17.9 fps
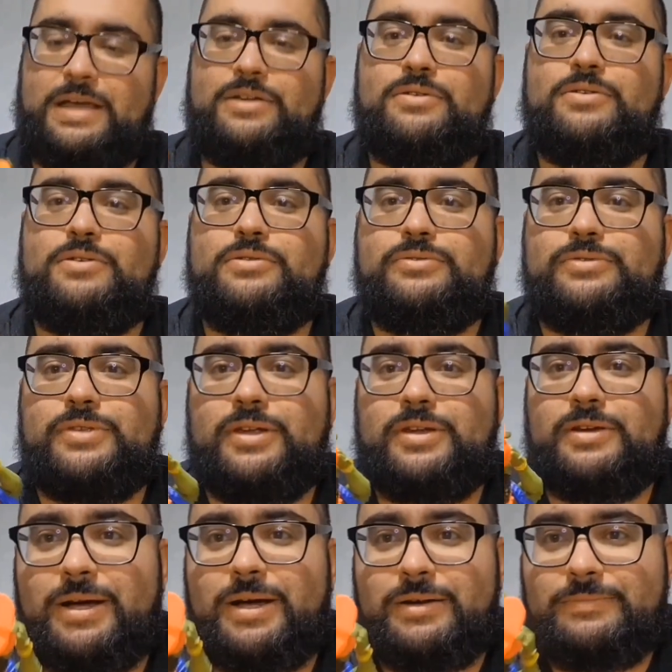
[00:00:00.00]
Got no
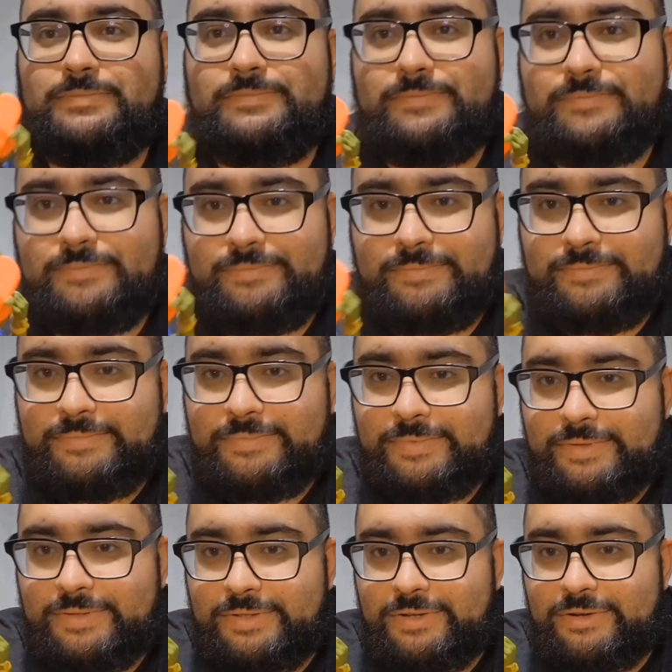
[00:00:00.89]
holes at the bottom.
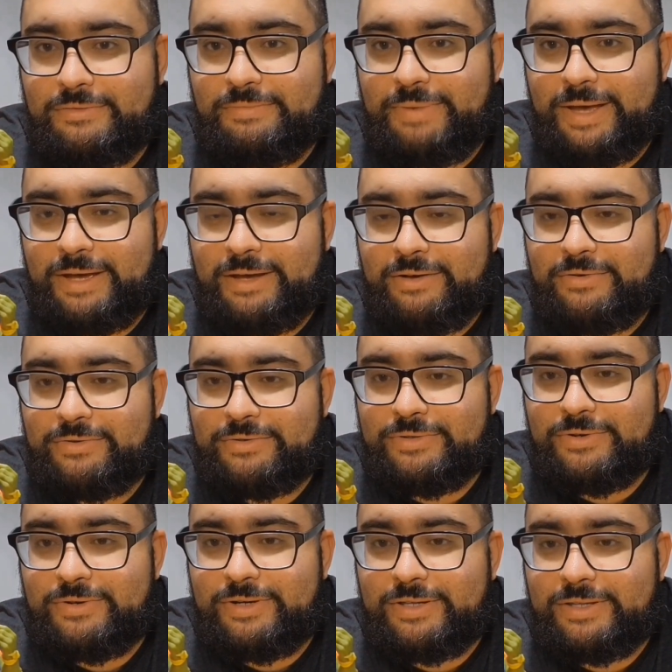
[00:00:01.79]
There's no peg
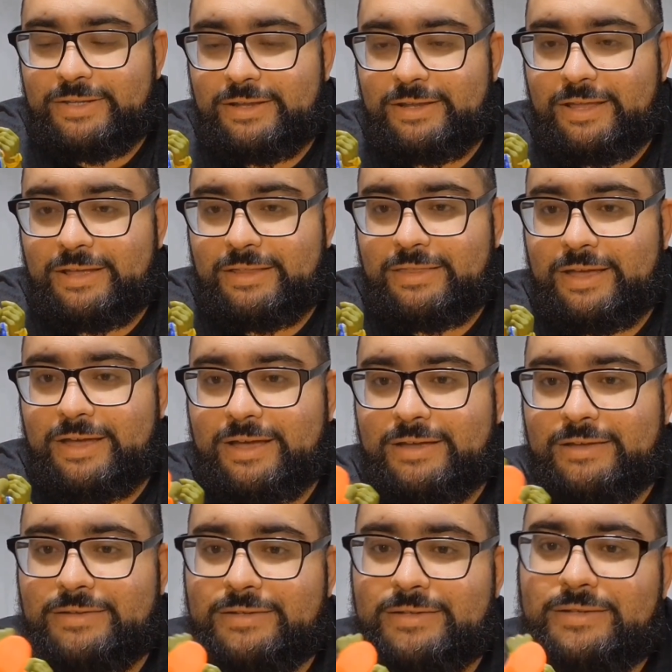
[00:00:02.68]
holes or anything like
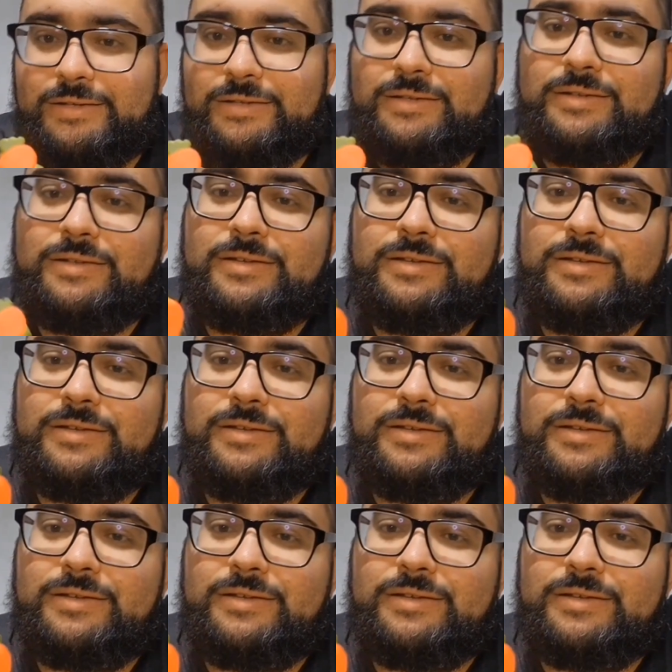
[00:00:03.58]
that.